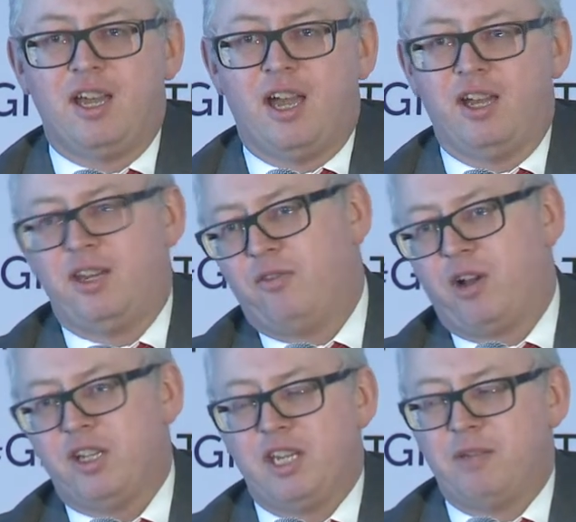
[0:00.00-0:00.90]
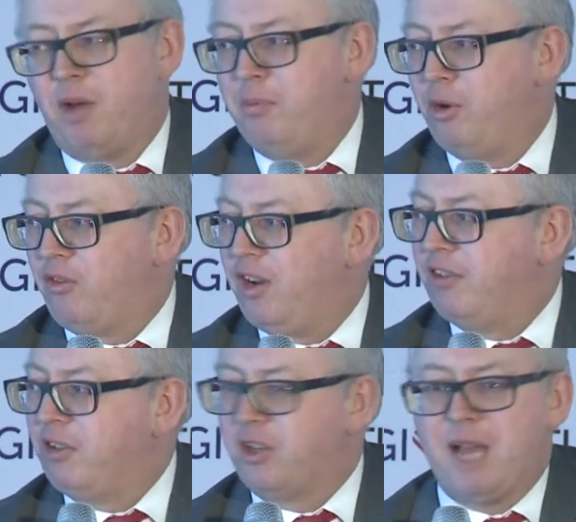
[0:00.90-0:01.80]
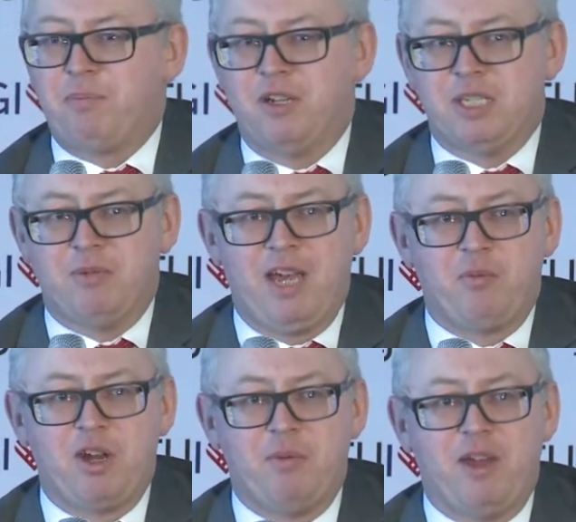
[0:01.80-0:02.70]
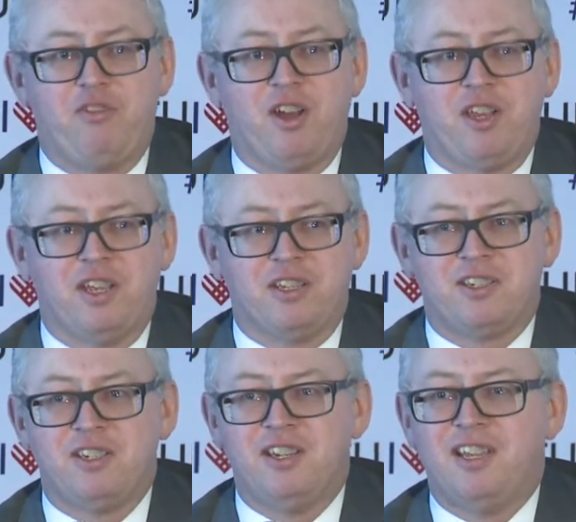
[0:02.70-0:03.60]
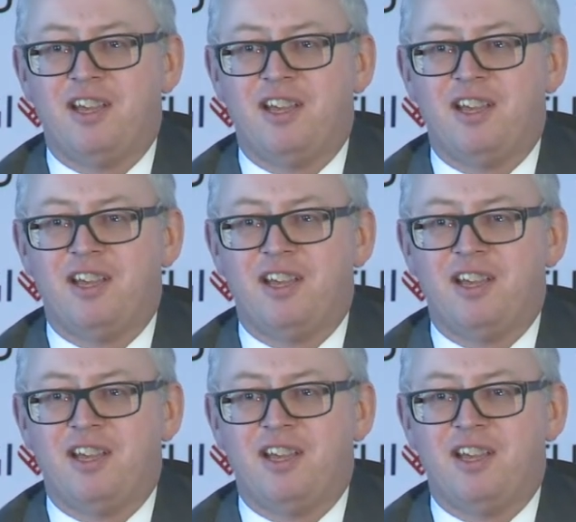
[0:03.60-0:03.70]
And in writing my book, Philanthrocapitalism, I had one of my funniest